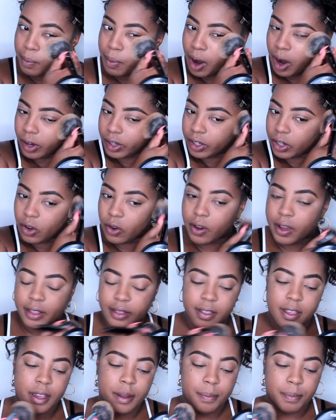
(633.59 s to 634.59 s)
bargain
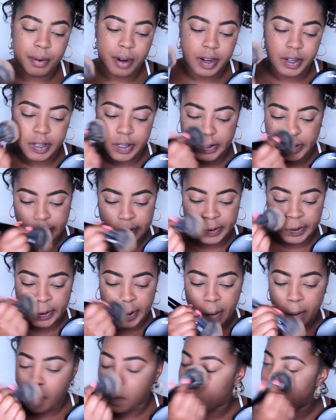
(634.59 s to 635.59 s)
on, like brushes and
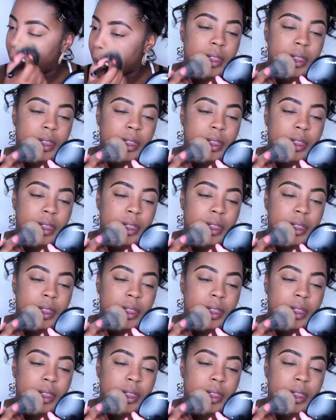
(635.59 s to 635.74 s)
stuff.